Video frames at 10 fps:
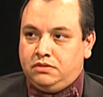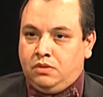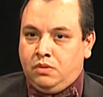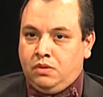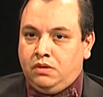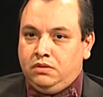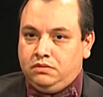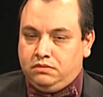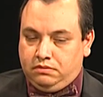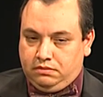or
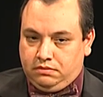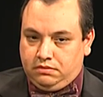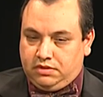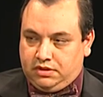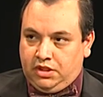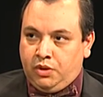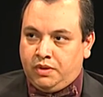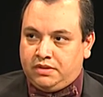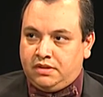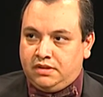
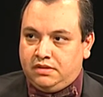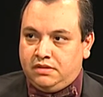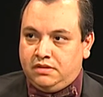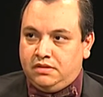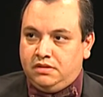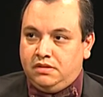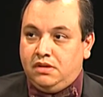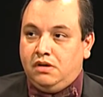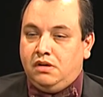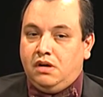U.S. citizens, mm
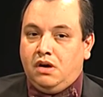-hmm.